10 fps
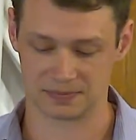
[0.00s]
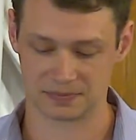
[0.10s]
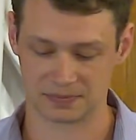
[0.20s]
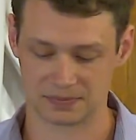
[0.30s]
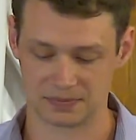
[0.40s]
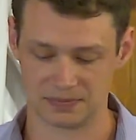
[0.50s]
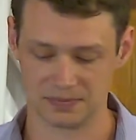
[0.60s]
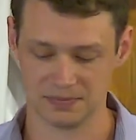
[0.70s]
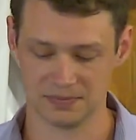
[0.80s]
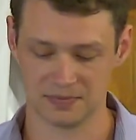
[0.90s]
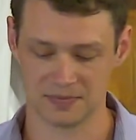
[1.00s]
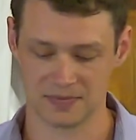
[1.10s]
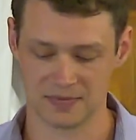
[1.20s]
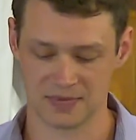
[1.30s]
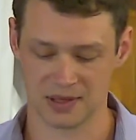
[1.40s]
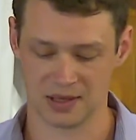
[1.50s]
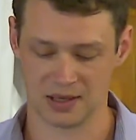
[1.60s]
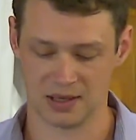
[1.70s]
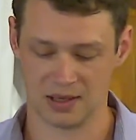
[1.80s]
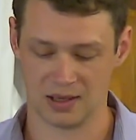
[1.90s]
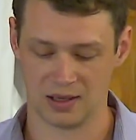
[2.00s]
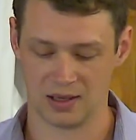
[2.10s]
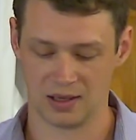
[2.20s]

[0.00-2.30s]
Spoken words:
[no speech]